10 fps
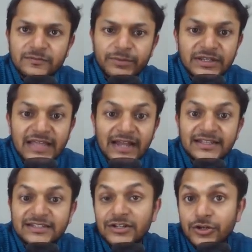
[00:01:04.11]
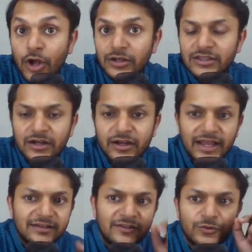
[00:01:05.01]
but that is not the
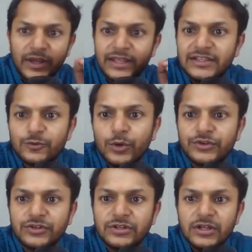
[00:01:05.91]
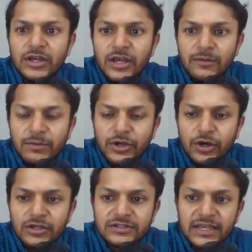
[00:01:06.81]
correct answer in this question,
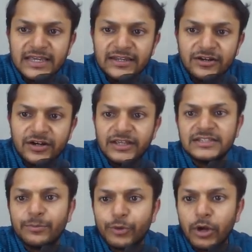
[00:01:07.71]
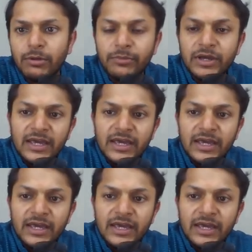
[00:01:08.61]
because here is the problem.